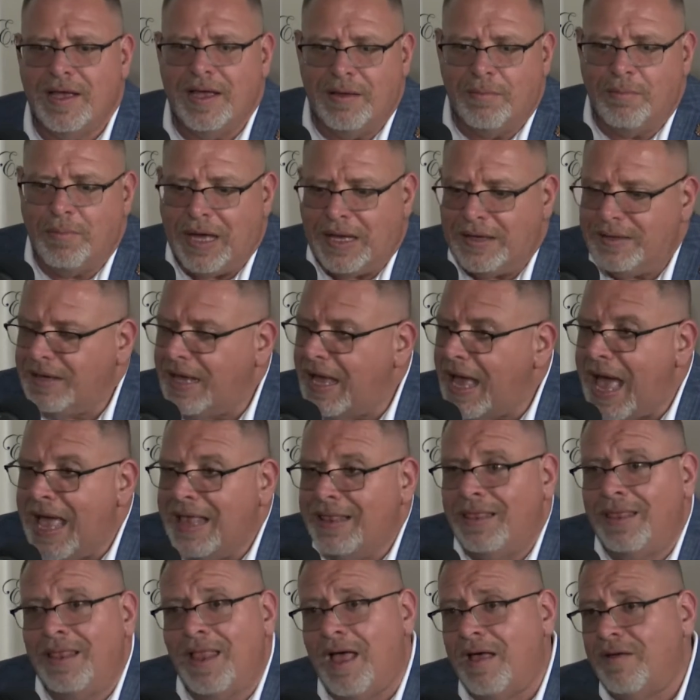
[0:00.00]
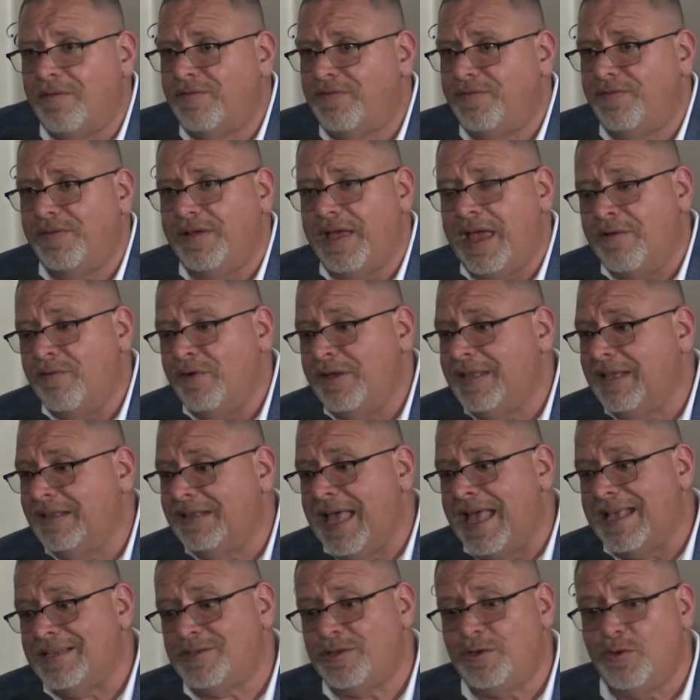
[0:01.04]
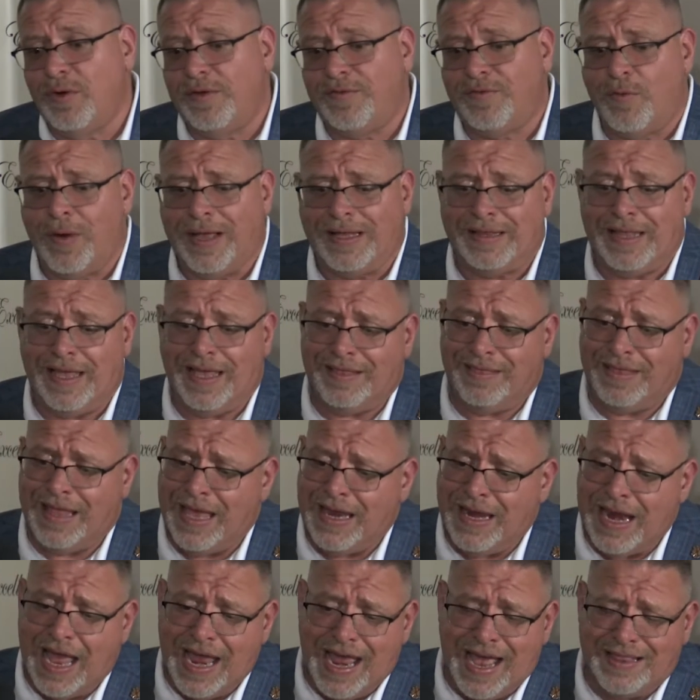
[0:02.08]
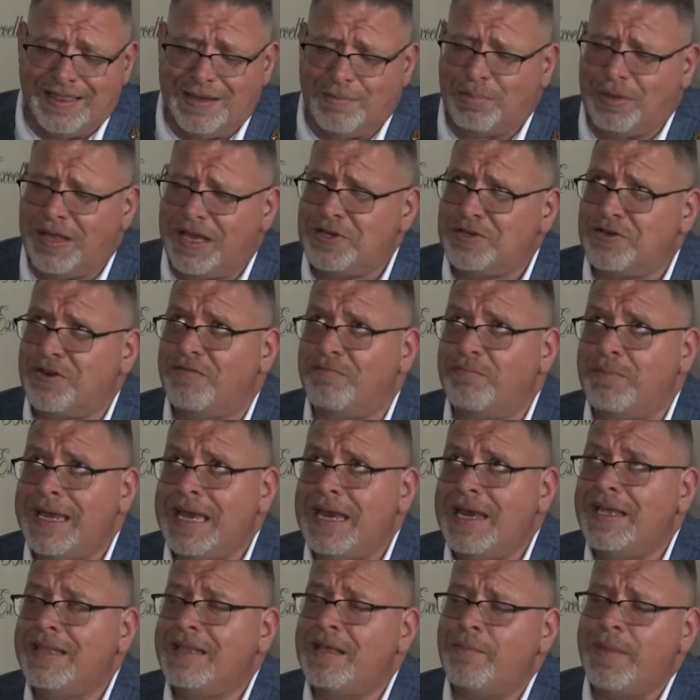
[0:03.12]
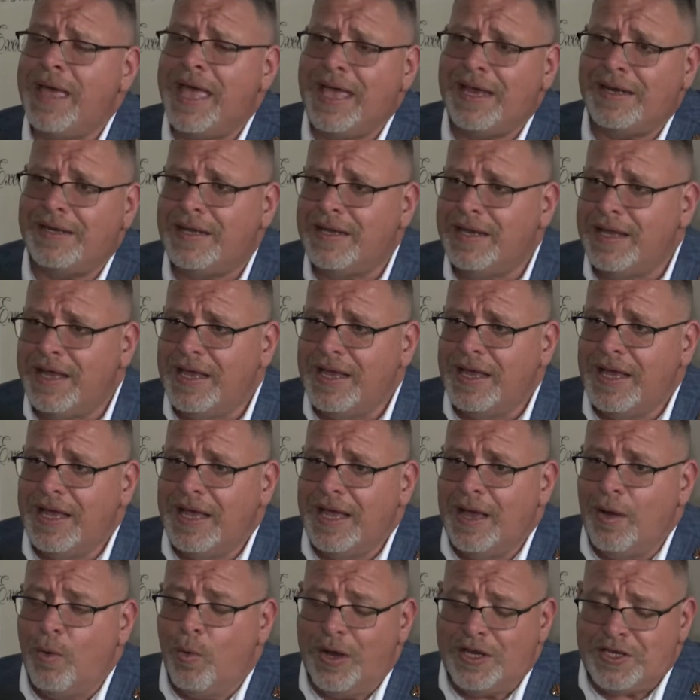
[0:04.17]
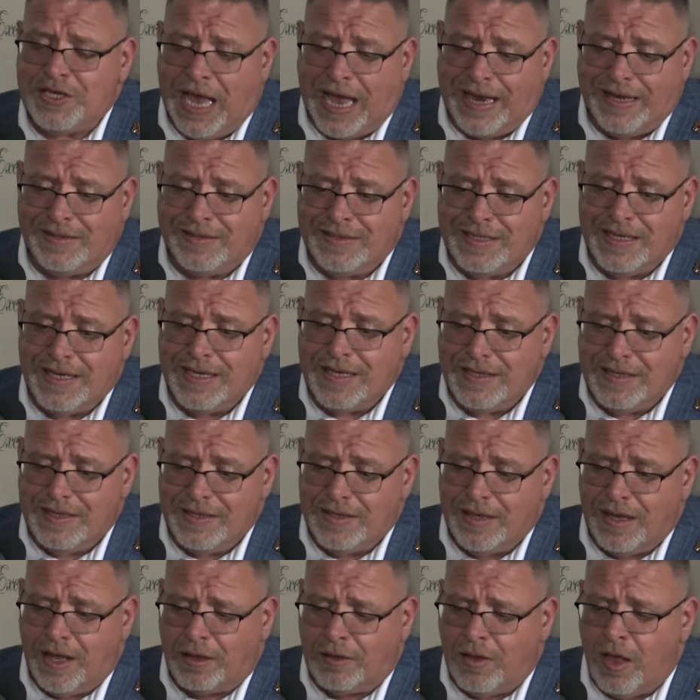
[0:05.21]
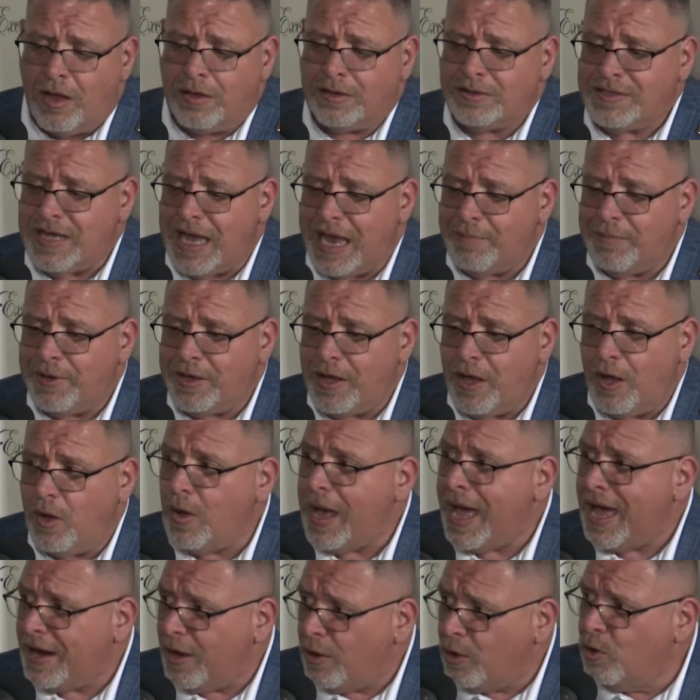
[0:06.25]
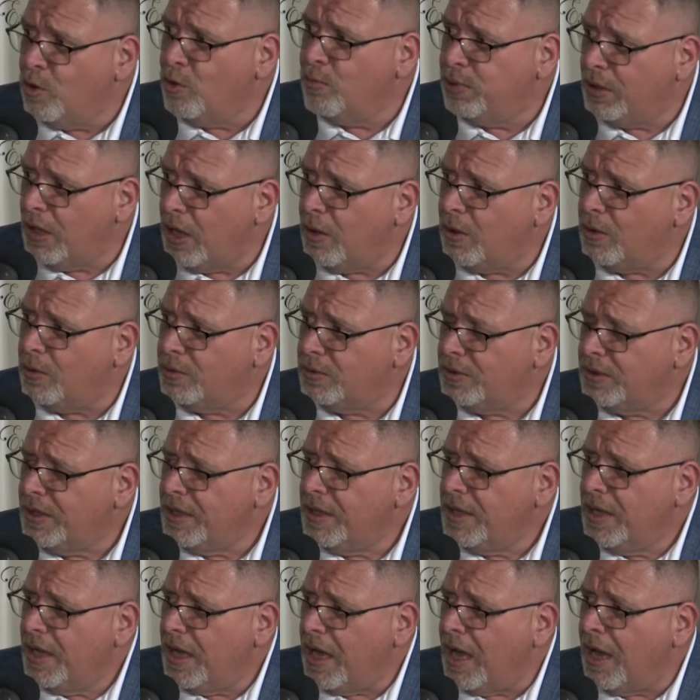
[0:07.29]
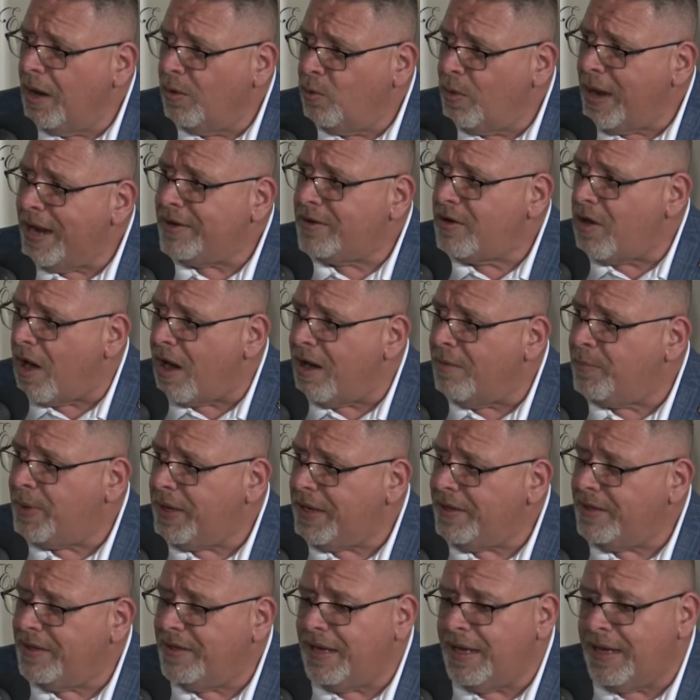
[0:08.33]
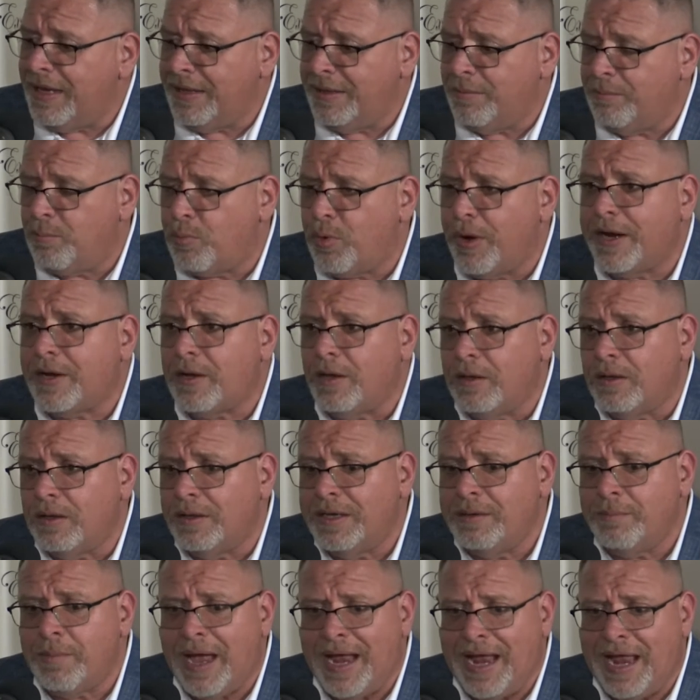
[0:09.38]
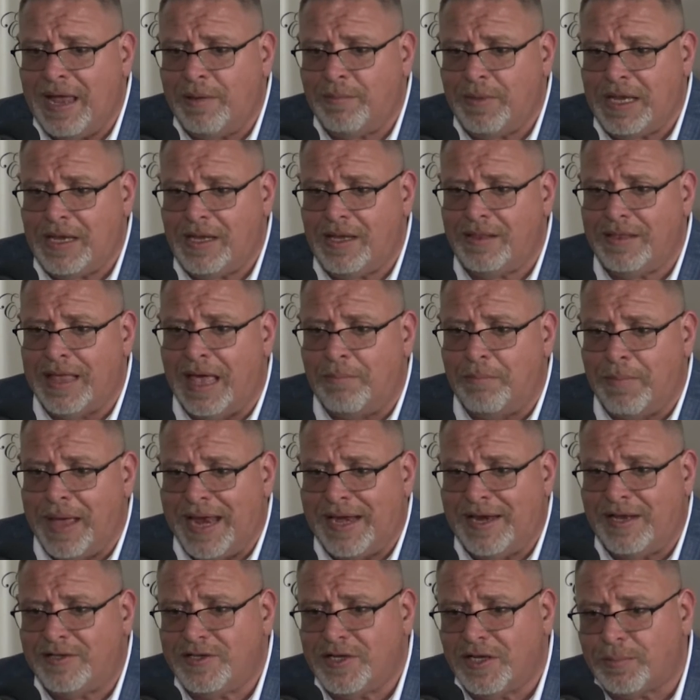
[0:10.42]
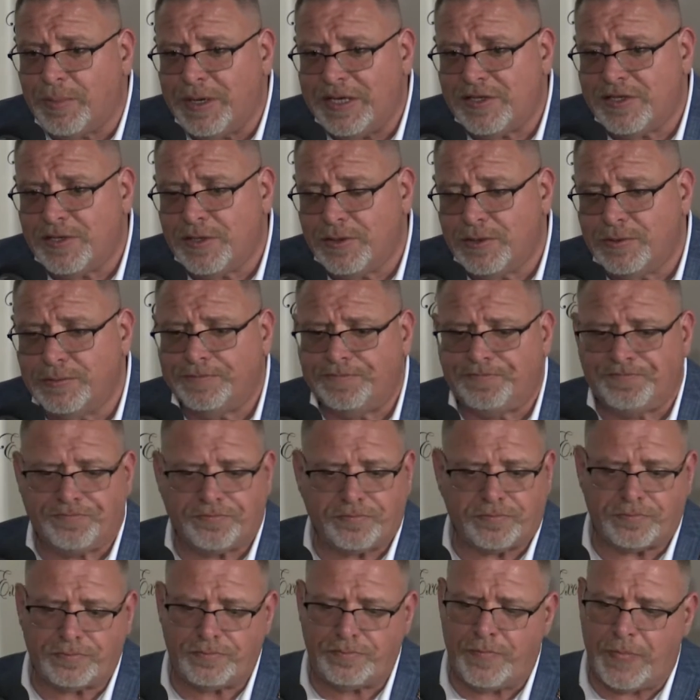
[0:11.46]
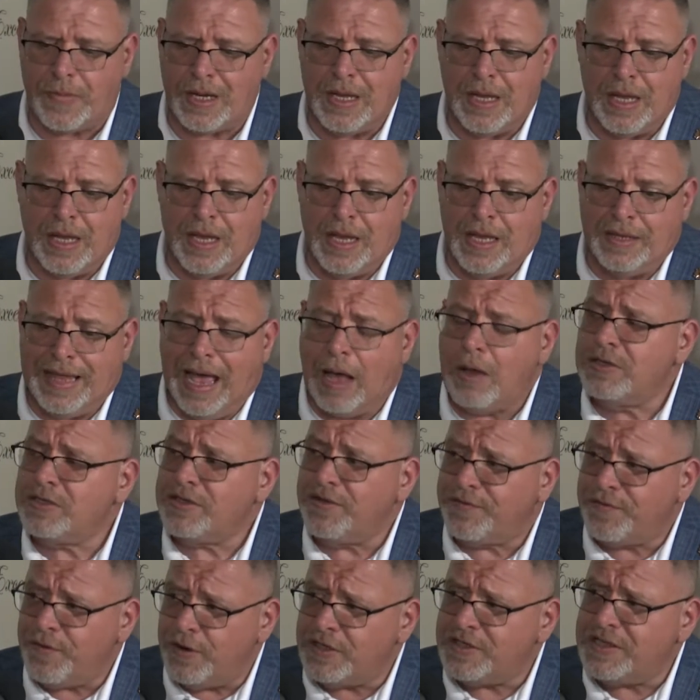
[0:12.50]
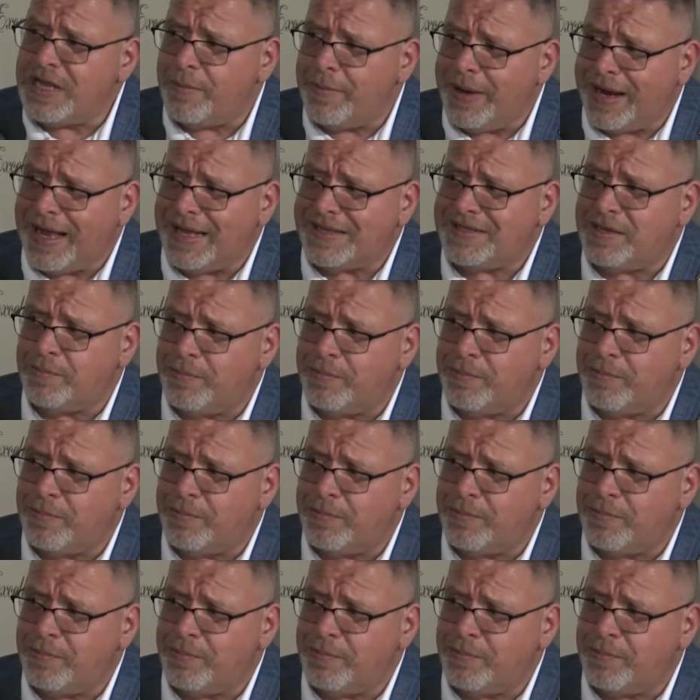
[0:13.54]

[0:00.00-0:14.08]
but i love everything that has to do with fuente and then i had the pleasure of meeting the man which i did a long time ago at a hublot uh, red carpet in mm. brickell in miami that manny took me to that was the first time I got to